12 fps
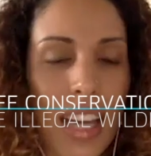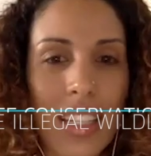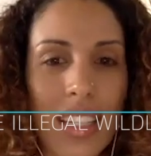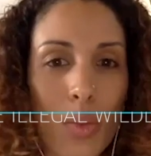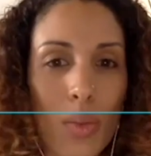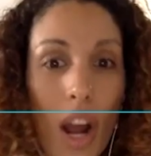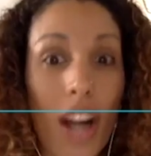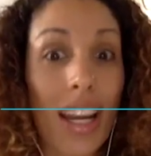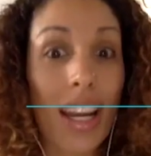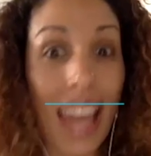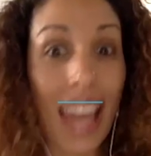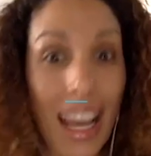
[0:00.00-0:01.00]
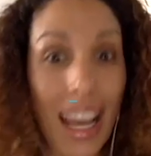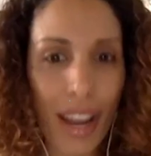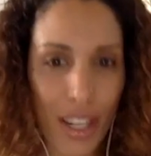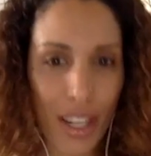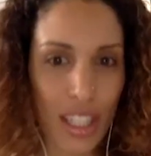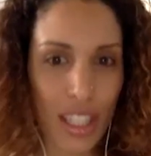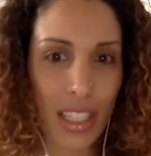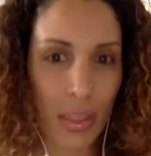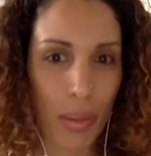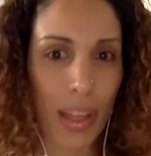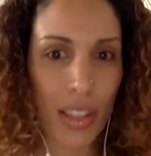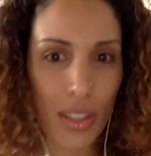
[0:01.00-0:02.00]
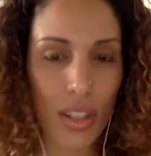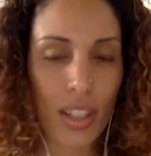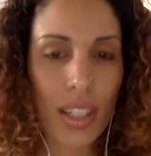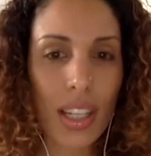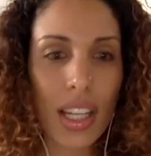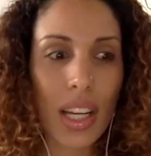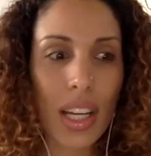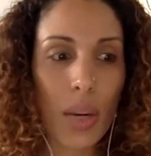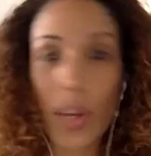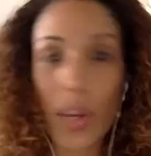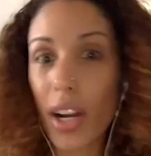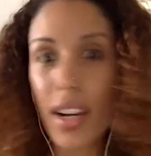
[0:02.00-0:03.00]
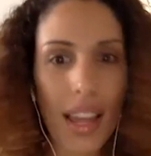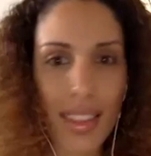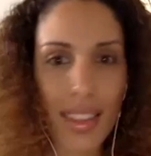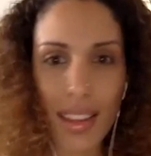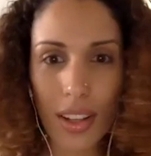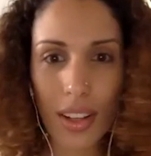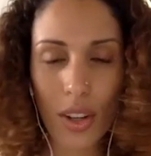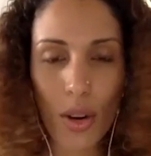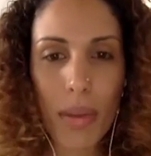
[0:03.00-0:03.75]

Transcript: that our life actually depends on, we are nothing.